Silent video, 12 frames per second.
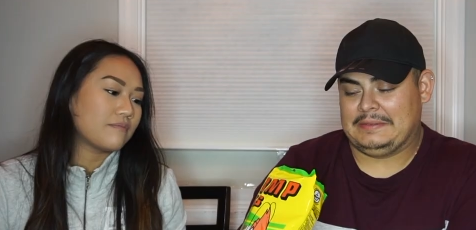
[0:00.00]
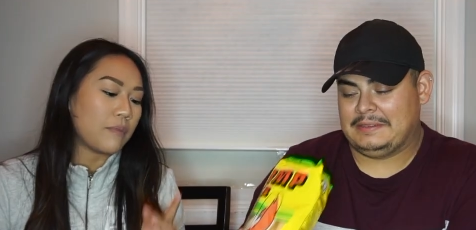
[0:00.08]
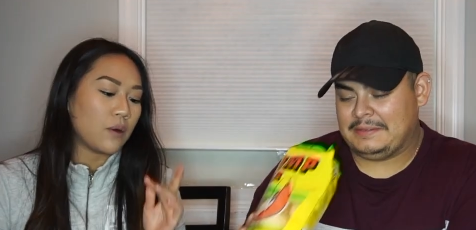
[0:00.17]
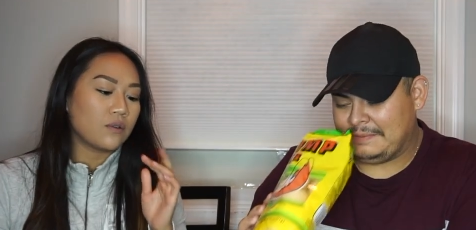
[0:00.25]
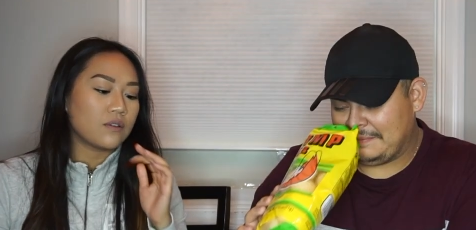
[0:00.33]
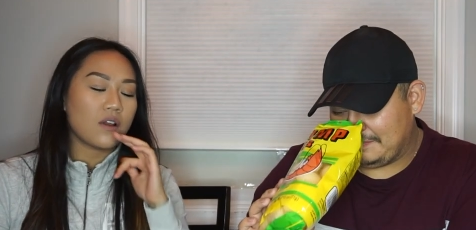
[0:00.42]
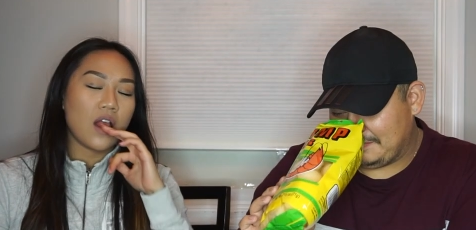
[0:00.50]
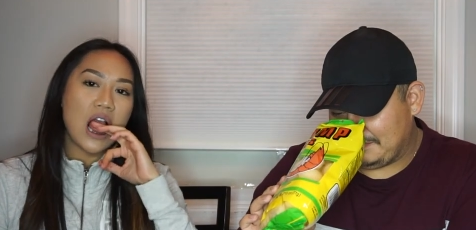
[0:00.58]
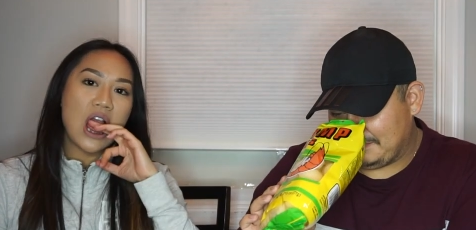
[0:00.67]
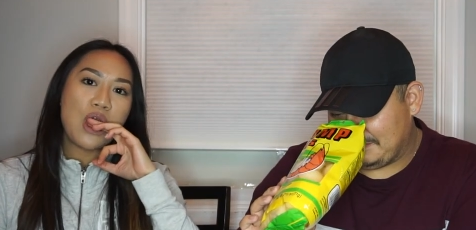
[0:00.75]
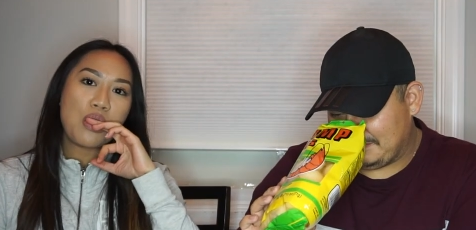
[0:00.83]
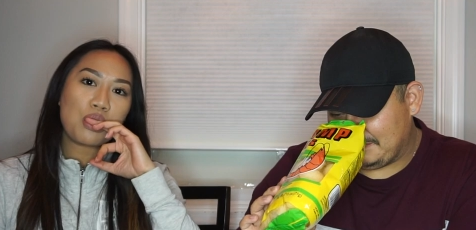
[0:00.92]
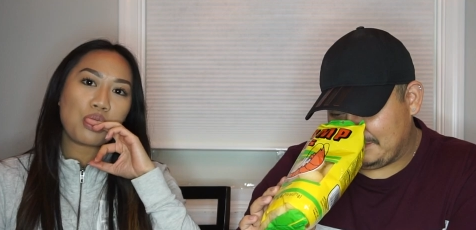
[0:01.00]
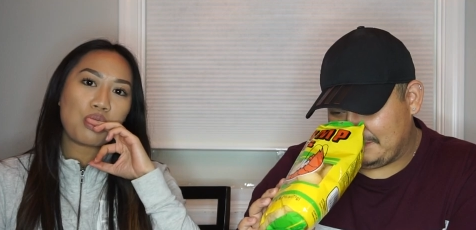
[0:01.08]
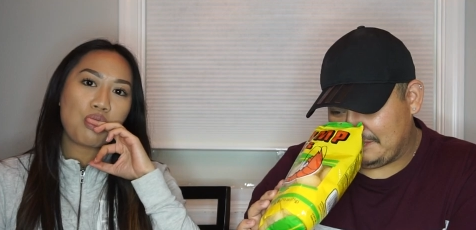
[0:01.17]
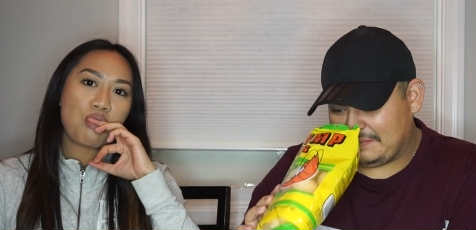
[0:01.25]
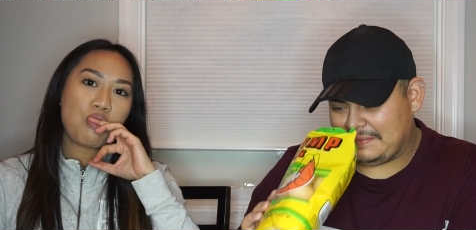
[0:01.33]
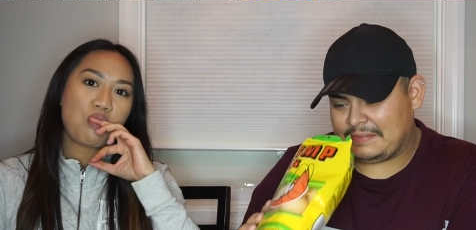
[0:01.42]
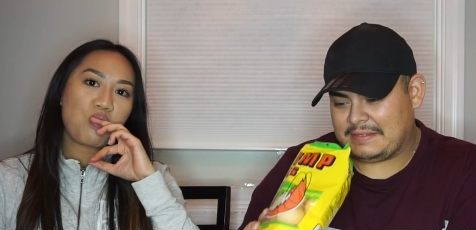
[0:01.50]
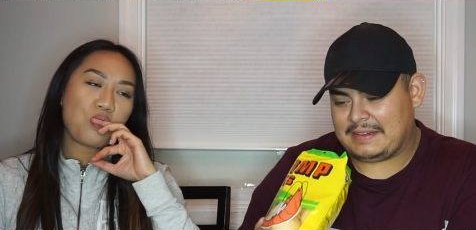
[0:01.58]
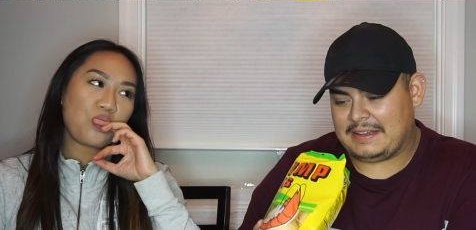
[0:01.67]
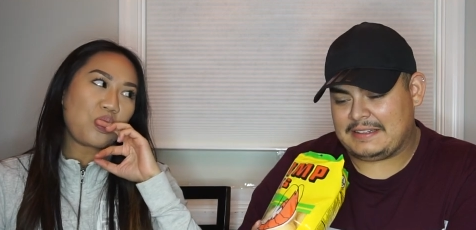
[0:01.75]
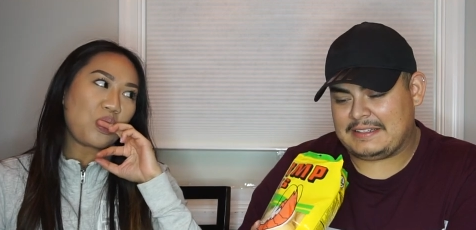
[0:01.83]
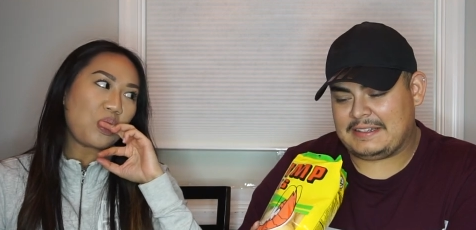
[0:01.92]
Speaker 1: Oh.
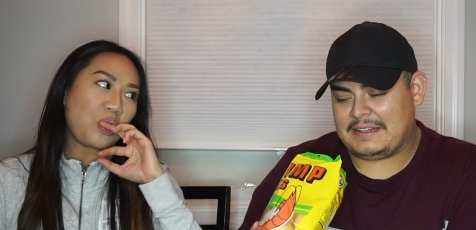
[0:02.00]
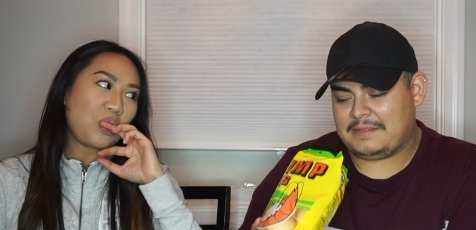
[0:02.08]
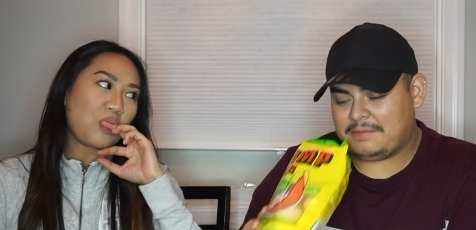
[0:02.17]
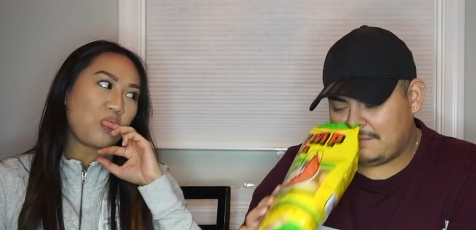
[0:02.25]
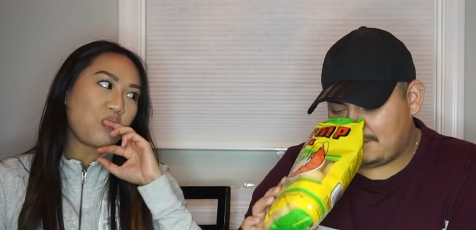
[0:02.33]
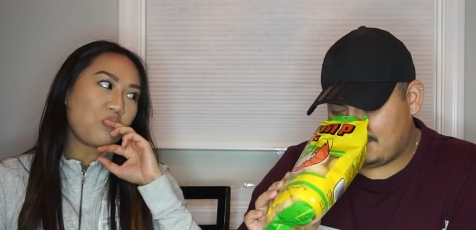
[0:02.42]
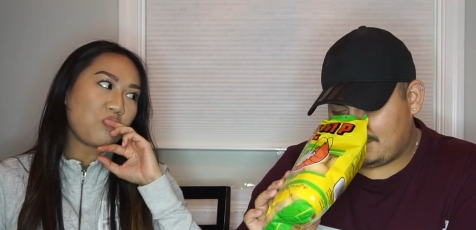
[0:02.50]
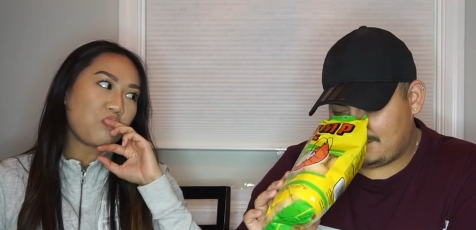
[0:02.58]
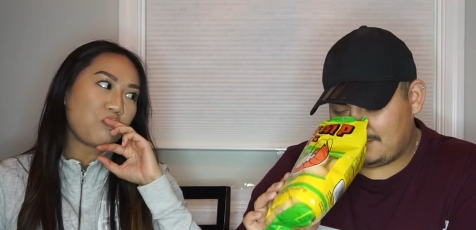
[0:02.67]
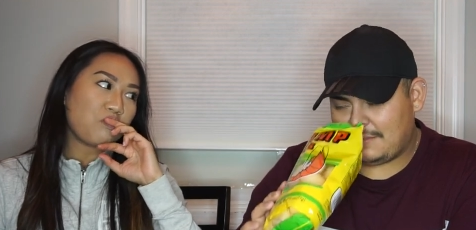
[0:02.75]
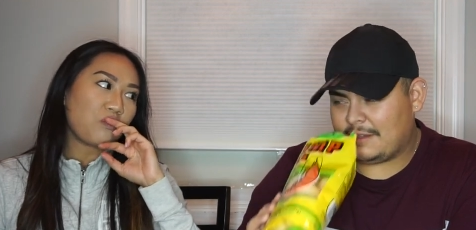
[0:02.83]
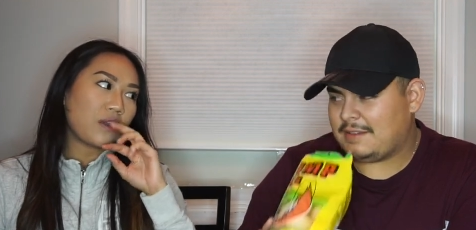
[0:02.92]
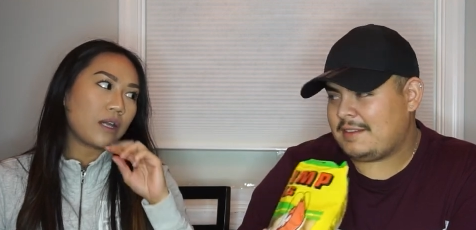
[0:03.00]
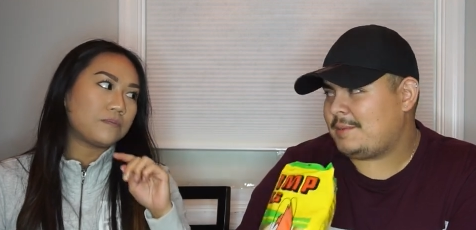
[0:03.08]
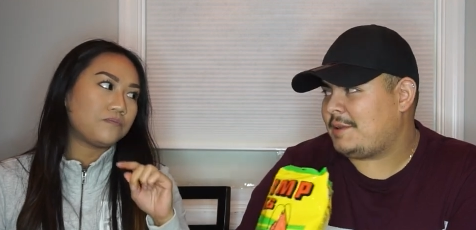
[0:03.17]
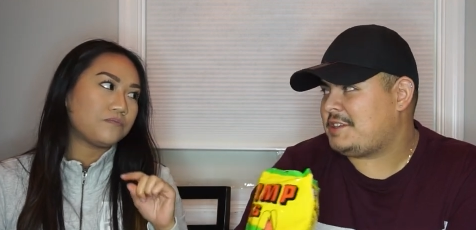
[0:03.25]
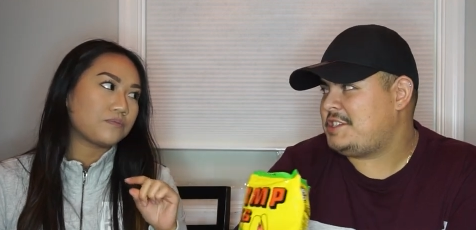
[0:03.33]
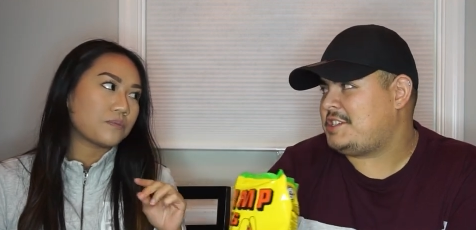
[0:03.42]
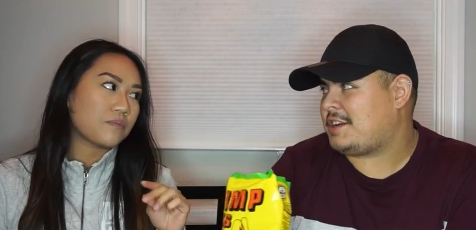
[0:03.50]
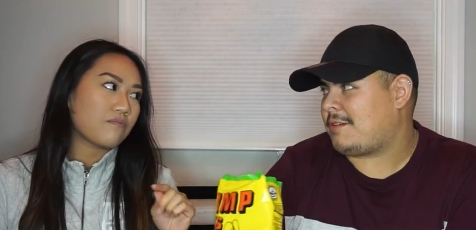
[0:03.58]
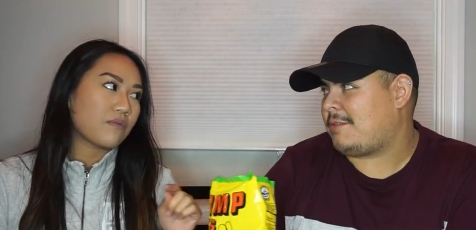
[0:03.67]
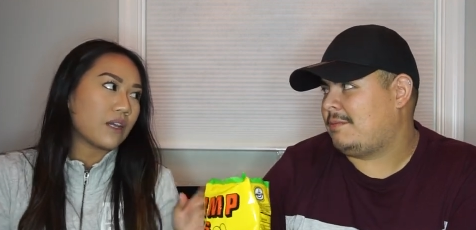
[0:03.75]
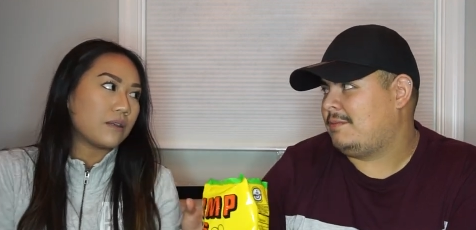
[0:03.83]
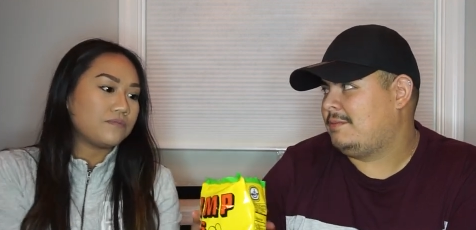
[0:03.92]
Speaker 2: It's in it. It smells like
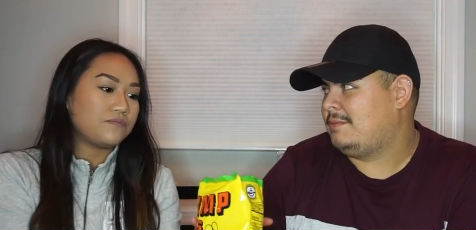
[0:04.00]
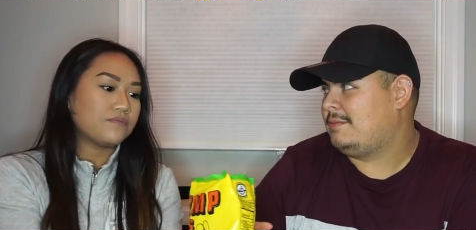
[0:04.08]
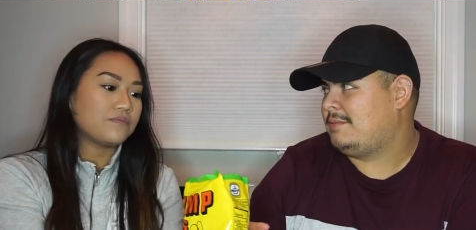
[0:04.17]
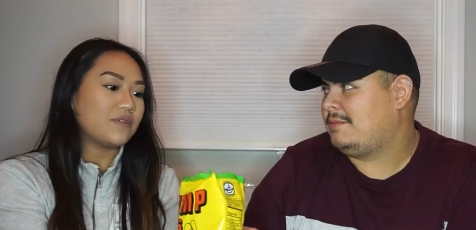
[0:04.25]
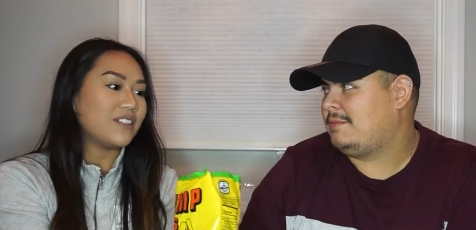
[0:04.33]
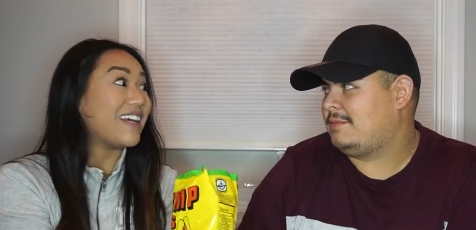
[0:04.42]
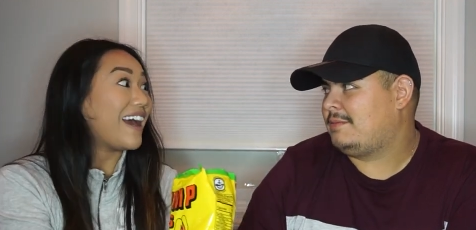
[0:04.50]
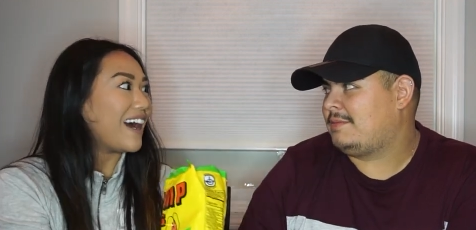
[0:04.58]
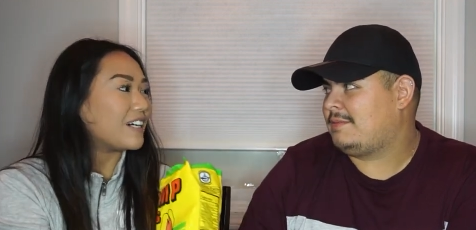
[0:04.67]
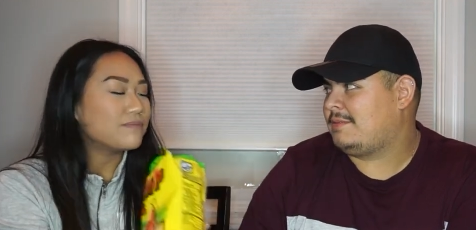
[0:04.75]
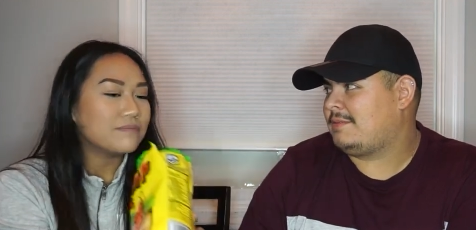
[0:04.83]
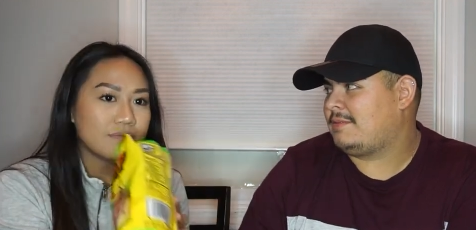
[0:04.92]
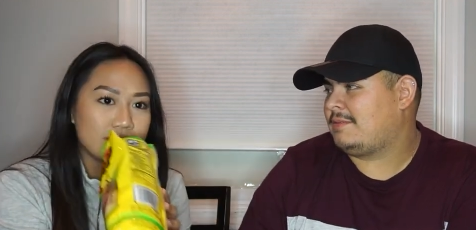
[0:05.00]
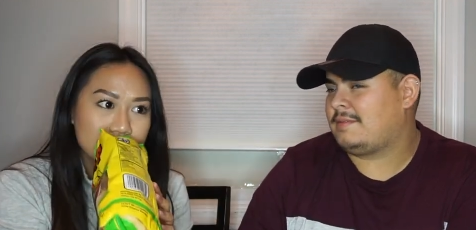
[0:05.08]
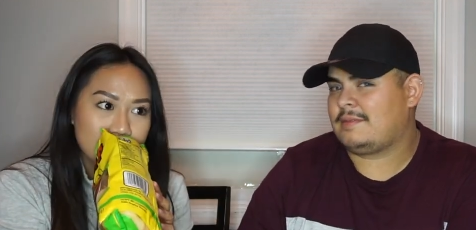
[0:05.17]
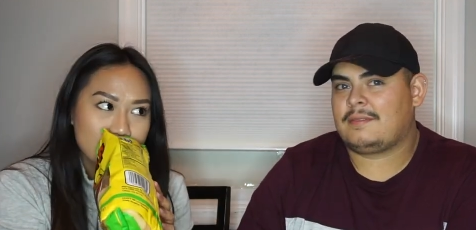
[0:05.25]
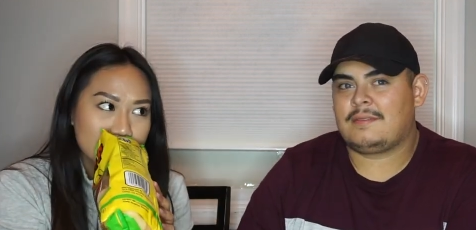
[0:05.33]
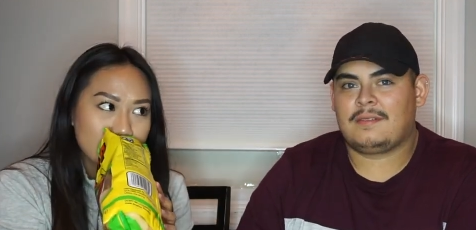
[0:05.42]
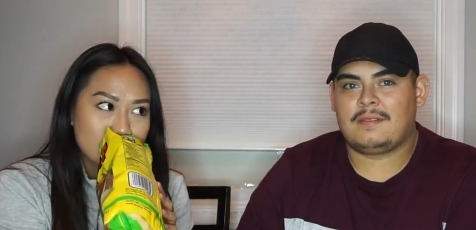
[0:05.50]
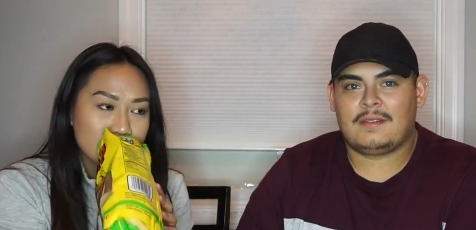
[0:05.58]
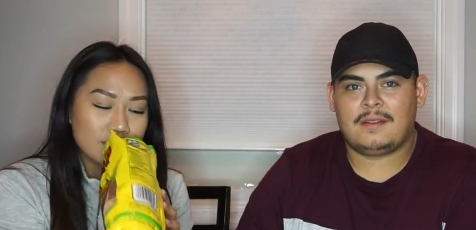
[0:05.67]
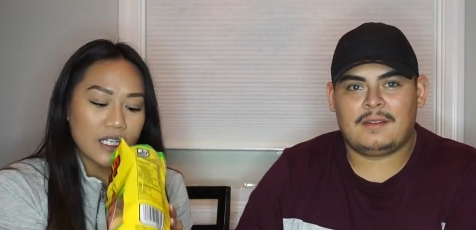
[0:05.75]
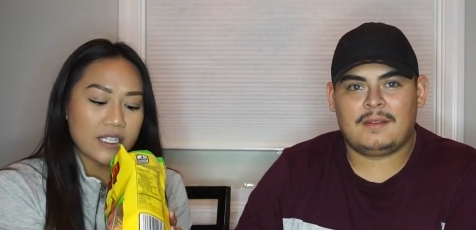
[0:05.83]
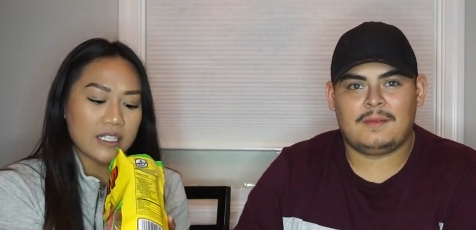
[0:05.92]
chicharron.
Speaker 1: Yeah.
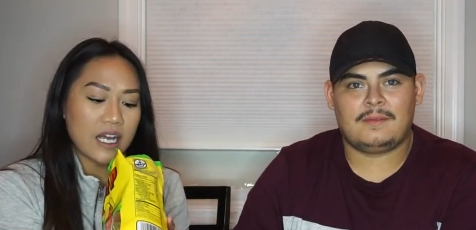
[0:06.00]
It's